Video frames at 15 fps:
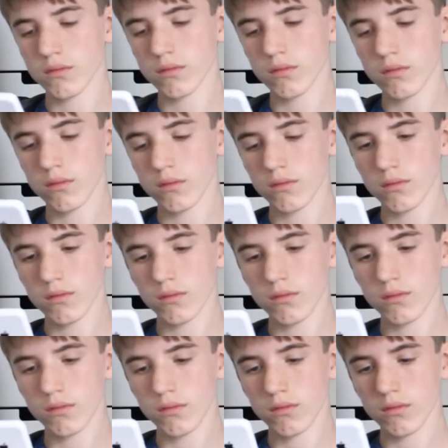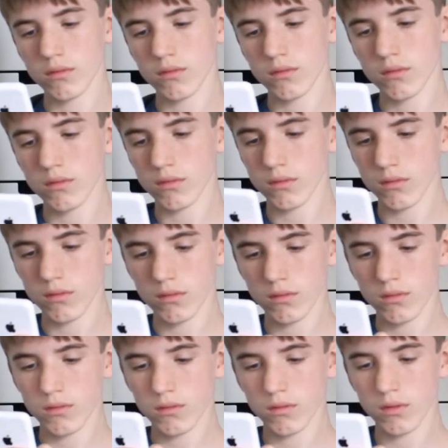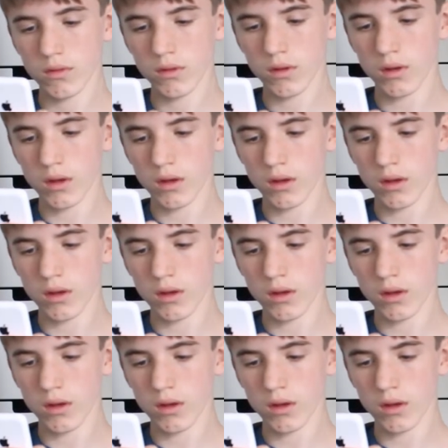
Nothing is said.